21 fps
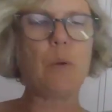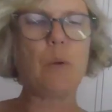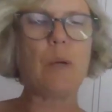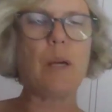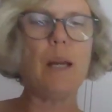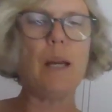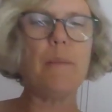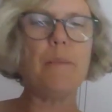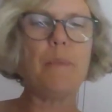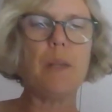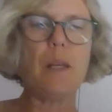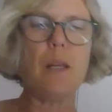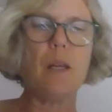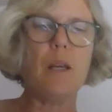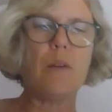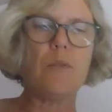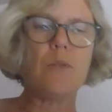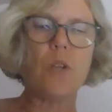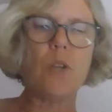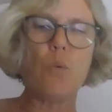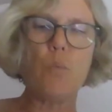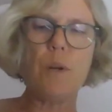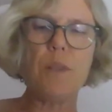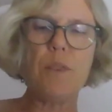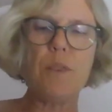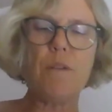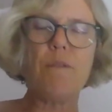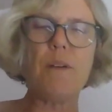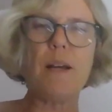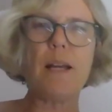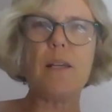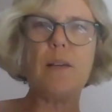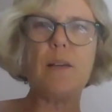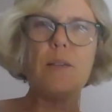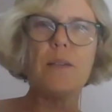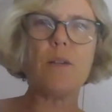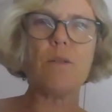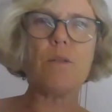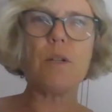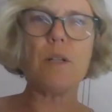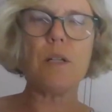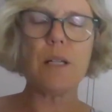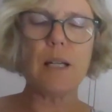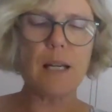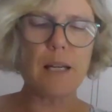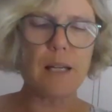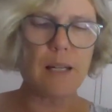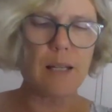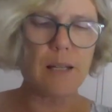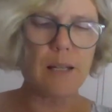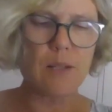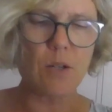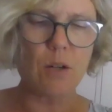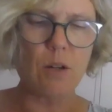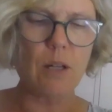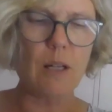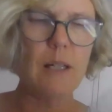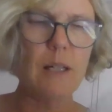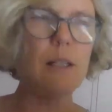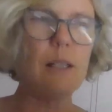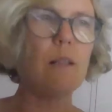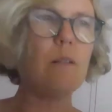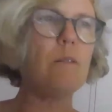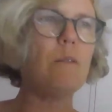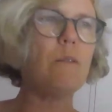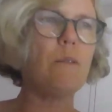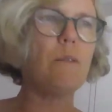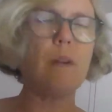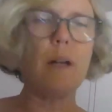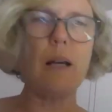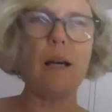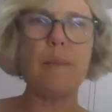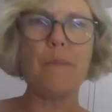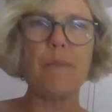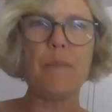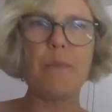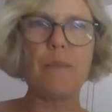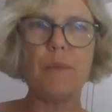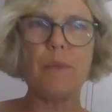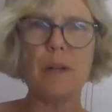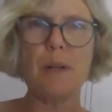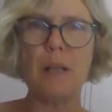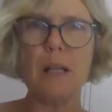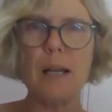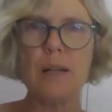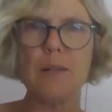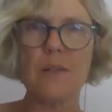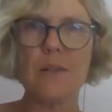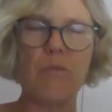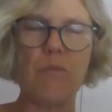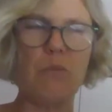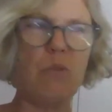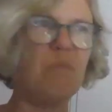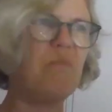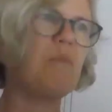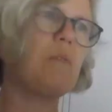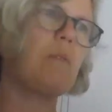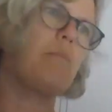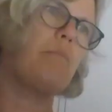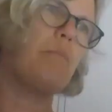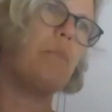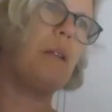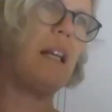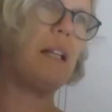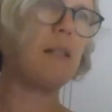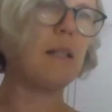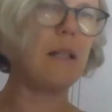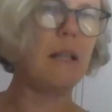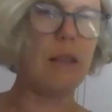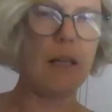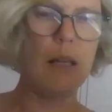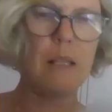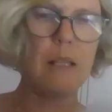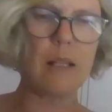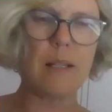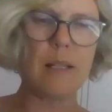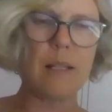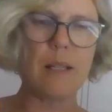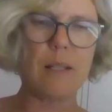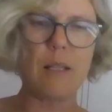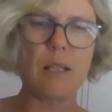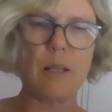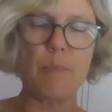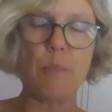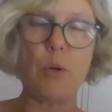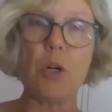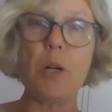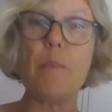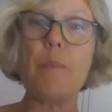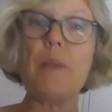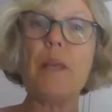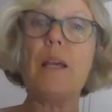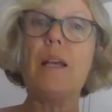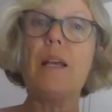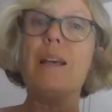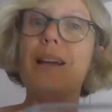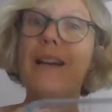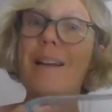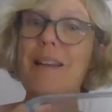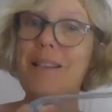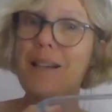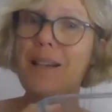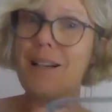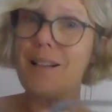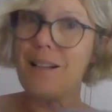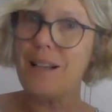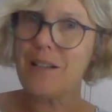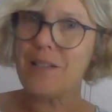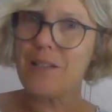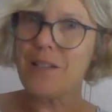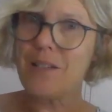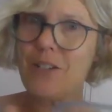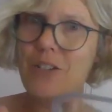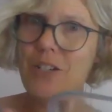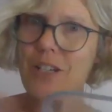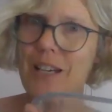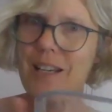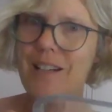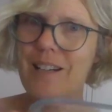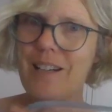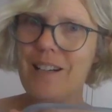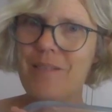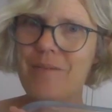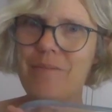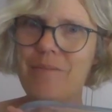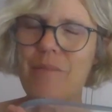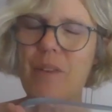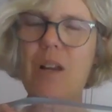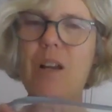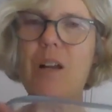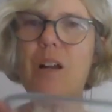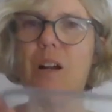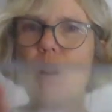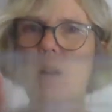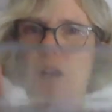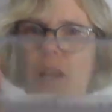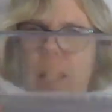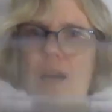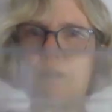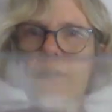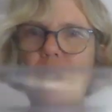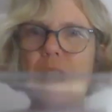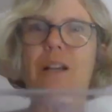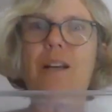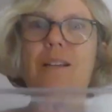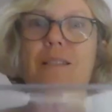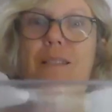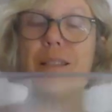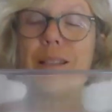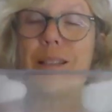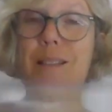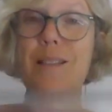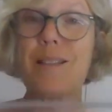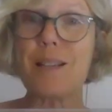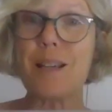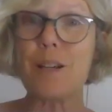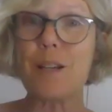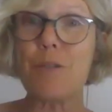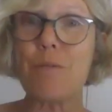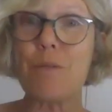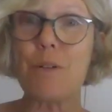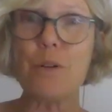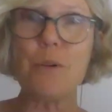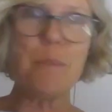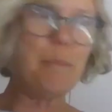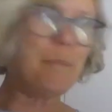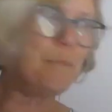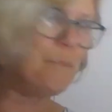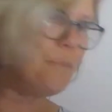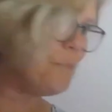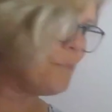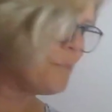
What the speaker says: Okay, so with the vacuum seal container, it's got a little glass, well, plastic thing that sits at the bottom. It is a glass container. Love it because it's see-through.